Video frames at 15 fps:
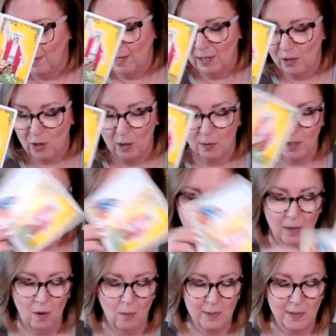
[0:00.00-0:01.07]
he shows up
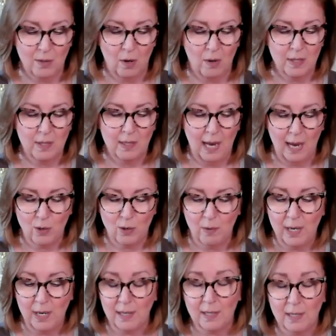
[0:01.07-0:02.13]
in almost all the Sag
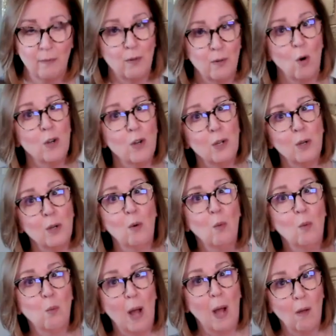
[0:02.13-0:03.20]
readings. If you're new,
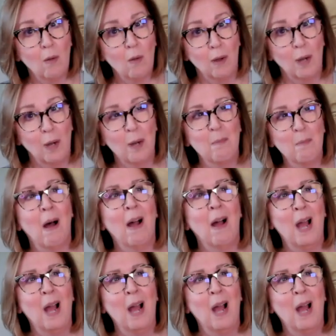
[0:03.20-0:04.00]
welcome.